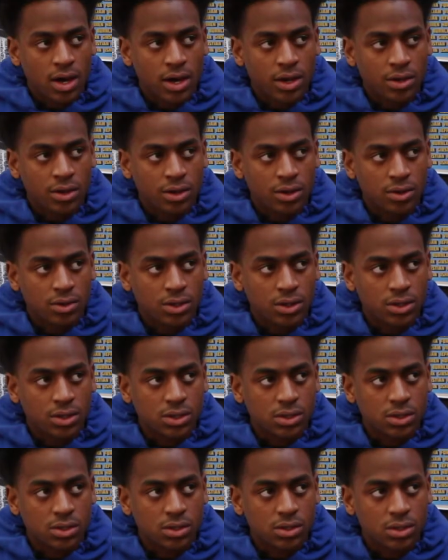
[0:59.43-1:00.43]
I
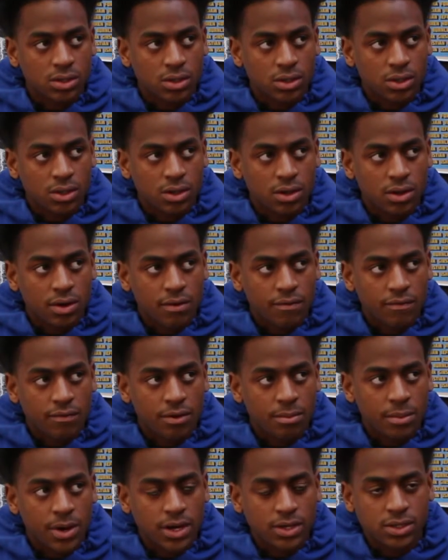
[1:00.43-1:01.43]
noticed
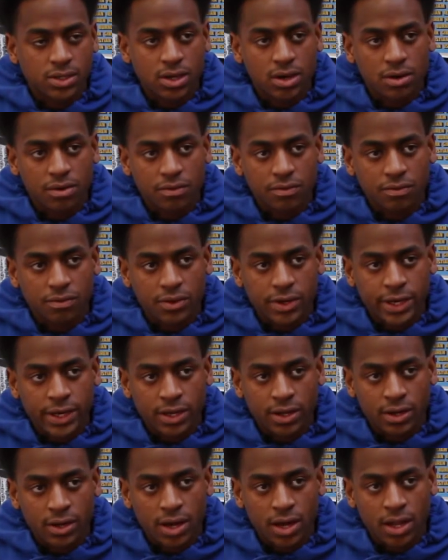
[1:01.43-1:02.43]
for myself
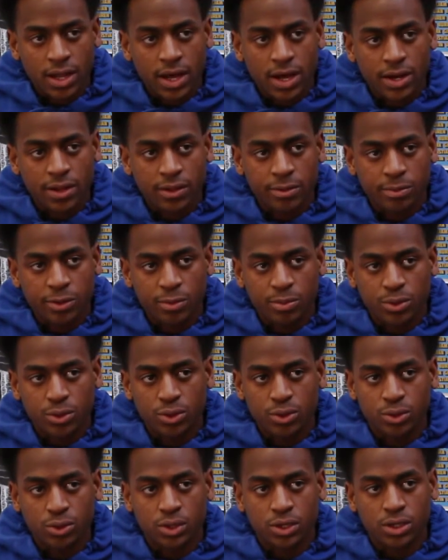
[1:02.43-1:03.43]
and a lot of the people
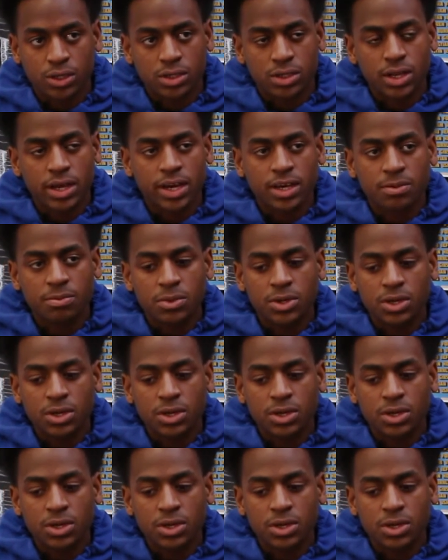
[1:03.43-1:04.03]
who looked like